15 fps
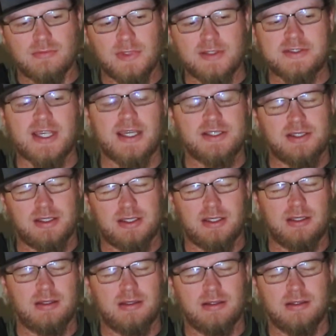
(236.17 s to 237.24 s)

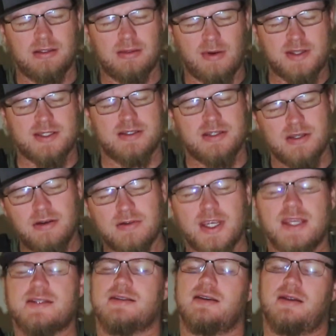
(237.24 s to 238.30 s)
it wasn't too
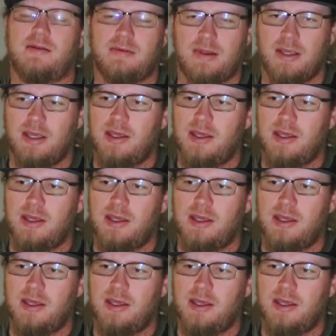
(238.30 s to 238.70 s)
recent,